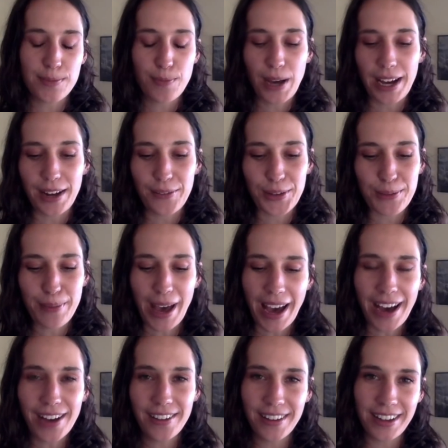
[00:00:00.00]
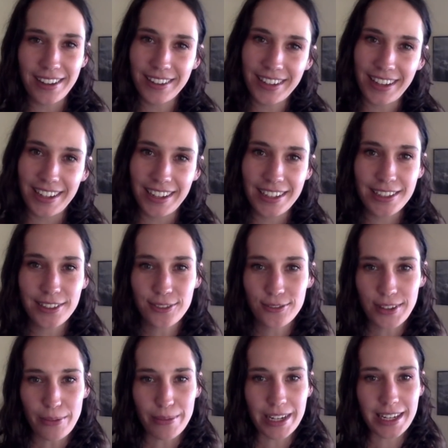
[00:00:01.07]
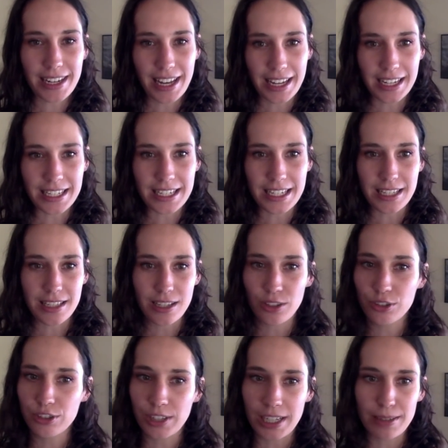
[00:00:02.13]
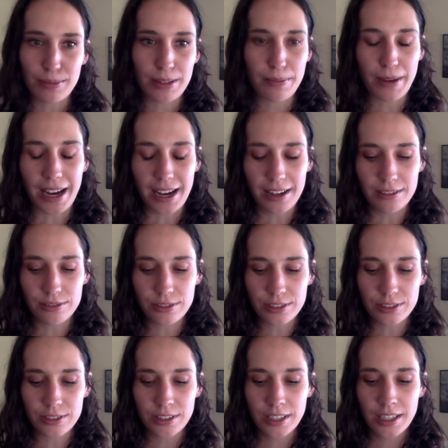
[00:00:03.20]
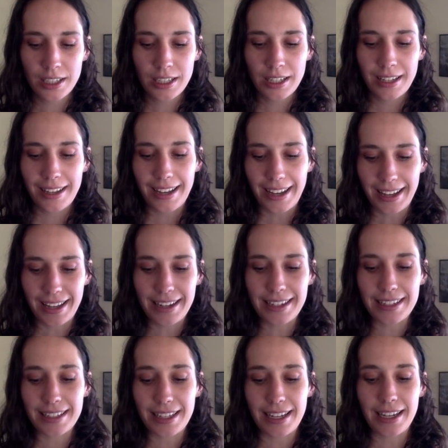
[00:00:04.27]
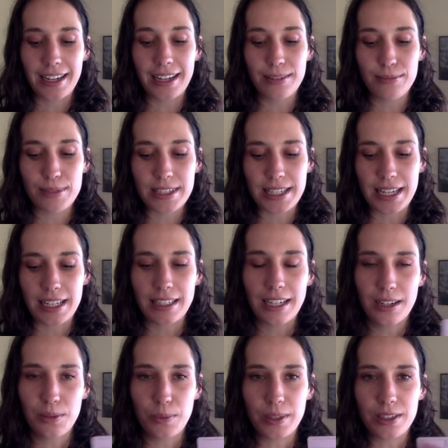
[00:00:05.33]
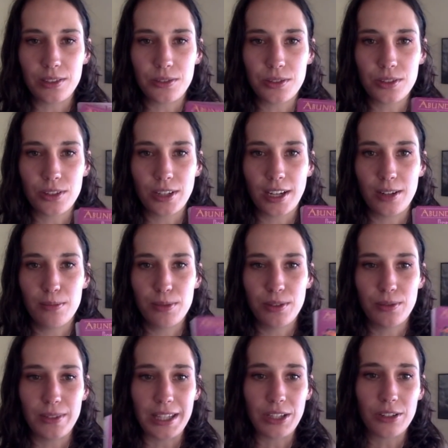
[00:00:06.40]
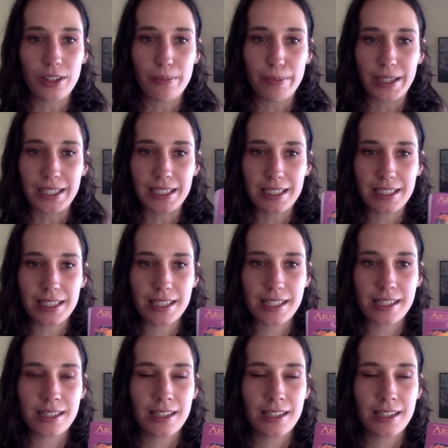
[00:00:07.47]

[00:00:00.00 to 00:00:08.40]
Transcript: part of your power, okay? Your feminine energy is incredibly powerful. And again, I'm seeing that it will also help you with your abundance.